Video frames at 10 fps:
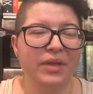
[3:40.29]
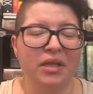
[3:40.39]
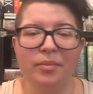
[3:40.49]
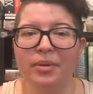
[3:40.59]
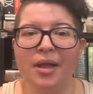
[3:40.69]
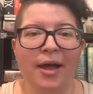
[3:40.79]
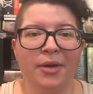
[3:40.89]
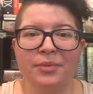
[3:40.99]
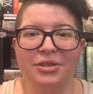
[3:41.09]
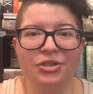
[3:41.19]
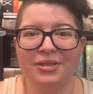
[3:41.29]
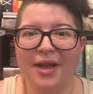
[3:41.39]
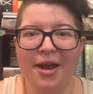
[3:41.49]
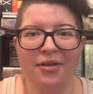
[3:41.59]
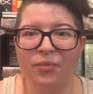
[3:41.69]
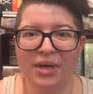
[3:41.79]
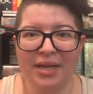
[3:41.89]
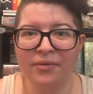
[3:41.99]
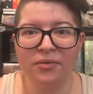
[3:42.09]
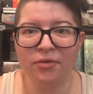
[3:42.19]
And the plot was just kind of
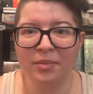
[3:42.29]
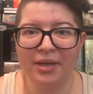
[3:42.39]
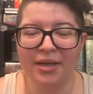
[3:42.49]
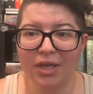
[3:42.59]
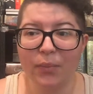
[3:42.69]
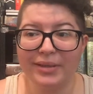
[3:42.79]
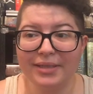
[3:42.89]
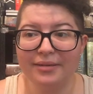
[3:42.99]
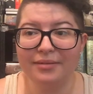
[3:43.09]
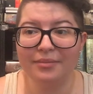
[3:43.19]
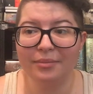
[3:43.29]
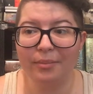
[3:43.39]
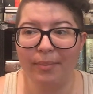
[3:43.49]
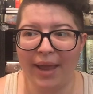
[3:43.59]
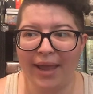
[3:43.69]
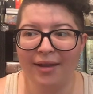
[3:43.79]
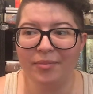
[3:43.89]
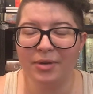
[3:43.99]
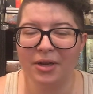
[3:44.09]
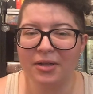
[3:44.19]
whatever for me. It wasn't bad,
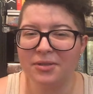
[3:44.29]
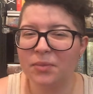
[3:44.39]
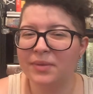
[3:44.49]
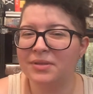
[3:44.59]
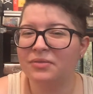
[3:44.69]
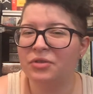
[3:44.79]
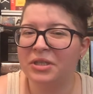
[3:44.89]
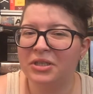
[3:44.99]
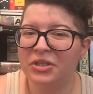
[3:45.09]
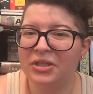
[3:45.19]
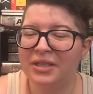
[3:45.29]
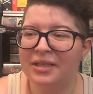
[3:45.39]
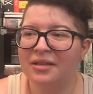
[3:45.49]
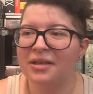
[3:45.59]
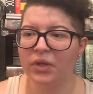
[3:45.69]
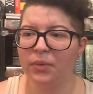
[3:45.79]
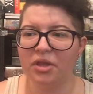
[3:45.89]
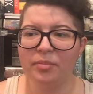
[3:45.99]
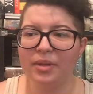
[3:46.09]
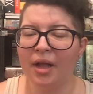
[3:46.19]
but it also wasn't really good either. Like, with
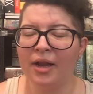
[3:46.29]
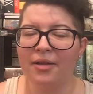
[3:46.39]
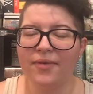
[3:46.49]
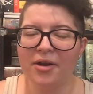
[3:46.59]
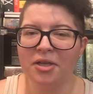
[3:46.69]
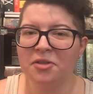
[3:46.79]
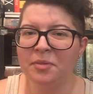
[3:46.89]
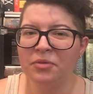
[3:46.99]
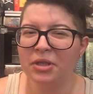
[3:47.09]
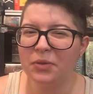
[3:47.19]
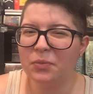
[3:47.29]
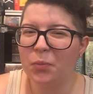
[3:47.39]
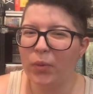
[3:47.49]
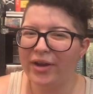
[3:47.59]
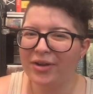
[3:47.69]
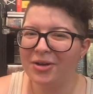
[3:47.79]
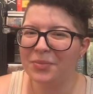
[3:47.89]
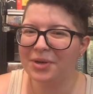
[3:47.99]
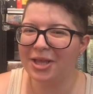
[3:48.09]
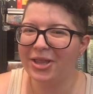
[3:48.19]
the plot, I found it to be really weird
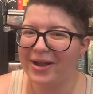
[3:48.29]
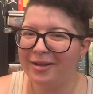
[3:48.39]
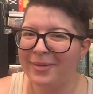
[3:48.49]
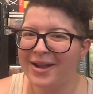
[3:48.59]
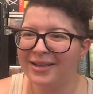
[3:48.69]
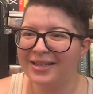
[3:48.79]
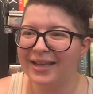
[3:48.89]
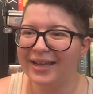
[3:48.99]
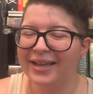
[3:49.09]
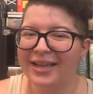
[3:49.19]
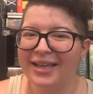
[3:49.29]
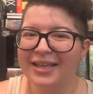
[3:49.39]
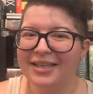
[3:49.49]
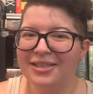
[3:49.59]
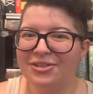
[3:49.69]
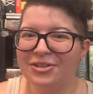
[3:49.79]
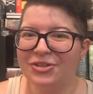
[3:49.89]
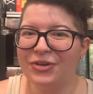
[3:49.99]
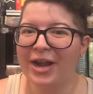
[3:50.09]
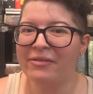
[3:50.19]
when I thought about it. Like,
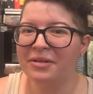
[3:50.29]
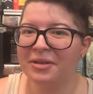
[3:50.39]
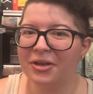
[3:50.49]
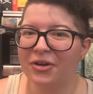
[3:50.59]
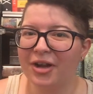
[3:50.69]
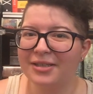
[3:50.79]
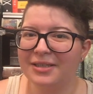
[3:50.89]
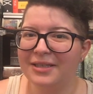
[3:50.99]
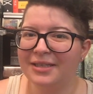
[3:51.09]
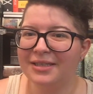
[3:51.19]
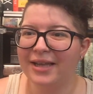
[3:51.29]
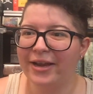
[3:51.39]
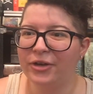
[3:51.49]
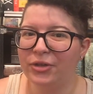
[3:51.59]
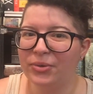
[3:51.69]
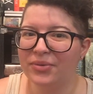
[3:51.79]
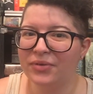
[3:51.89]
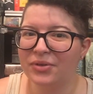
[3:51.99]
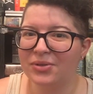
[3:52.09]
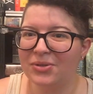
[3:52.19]
she's traveling across the entire
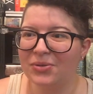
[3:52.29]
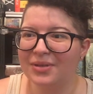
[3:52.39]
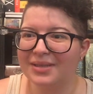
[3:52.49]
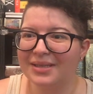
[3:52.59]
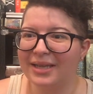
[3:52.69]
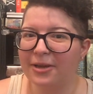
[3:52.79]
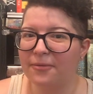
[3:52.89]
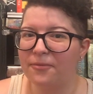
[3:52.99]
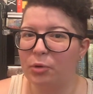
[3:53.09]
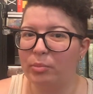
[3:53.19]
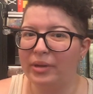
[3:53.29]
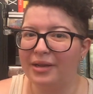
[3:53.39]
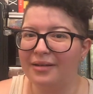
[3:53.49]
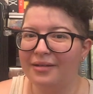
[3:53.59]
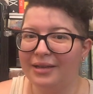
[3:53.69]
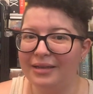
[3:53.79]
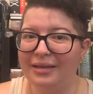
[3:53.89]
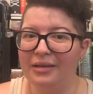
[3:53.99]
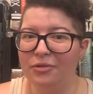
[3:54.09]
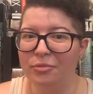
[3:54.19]
universe to this, like, forbidden,
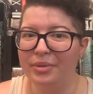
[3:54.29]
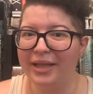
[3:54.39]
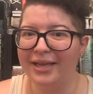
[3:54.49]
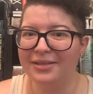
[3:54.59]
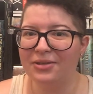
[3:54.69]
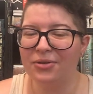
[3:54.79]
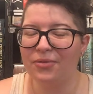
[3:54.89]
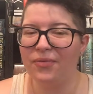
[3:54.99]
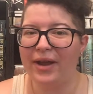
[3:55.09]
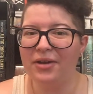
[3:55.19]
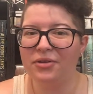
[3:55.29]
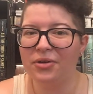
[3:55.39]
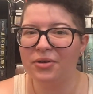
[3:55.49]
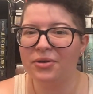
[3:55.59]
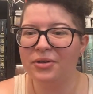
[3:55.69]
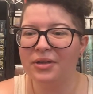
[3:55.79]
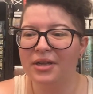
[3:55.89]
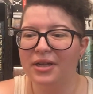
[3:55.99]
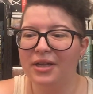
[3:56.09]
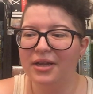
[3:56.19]
illegal place to go find a girl
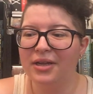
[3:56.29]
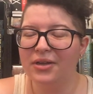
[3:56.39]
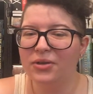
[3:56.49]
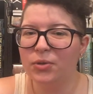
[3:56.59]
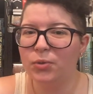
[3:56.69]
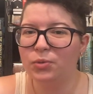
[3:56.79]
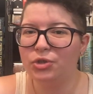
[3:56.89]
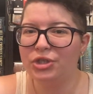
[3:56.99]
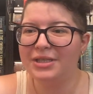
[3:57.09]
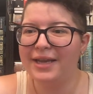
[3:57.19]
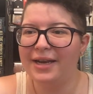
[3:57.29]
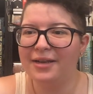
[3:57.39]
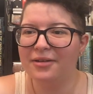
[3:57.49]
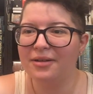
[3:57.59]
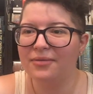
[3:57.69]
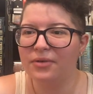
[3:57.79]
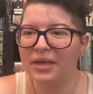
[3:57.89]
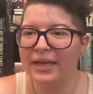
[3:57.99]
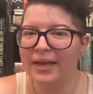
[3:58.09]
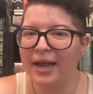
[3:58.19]
who she dated for,
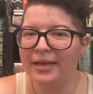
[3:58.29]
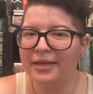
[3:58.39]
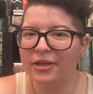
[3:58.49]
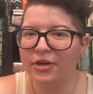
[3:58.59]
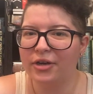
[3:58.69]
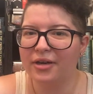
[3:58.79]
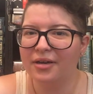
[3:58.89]
like, a year